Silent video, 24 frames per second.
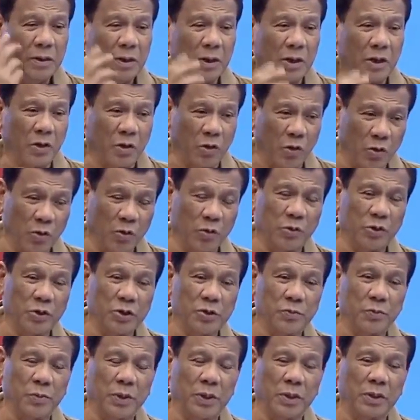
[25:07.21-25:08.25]
A
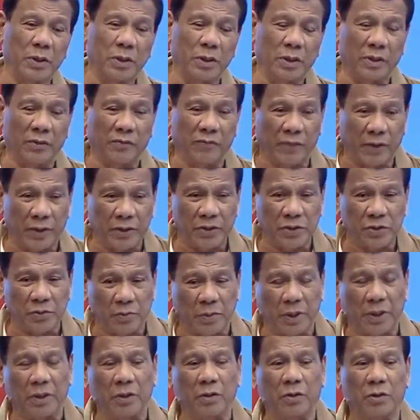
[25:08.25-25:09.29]
congressman and a vice
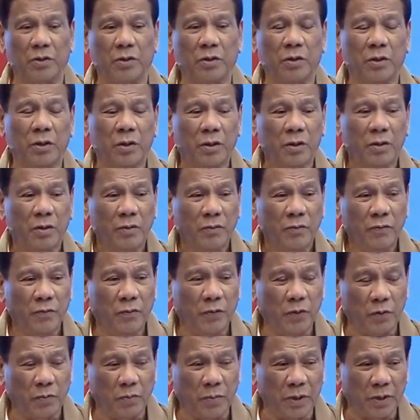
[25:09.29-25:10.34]
mayor
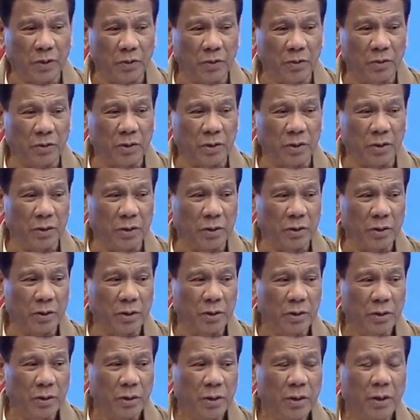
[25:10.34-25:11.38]
for my daughter.
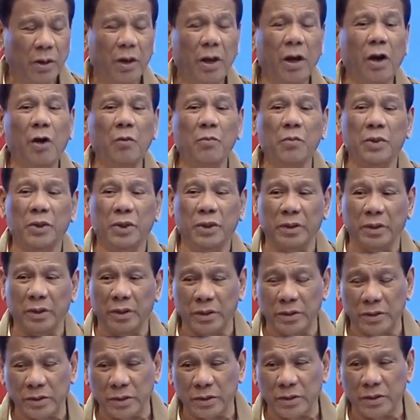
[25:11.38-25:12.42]
How many
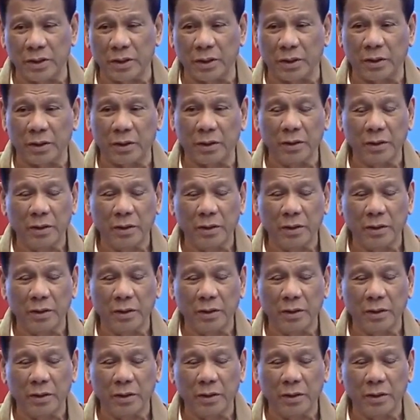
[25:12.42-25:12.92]
years is that?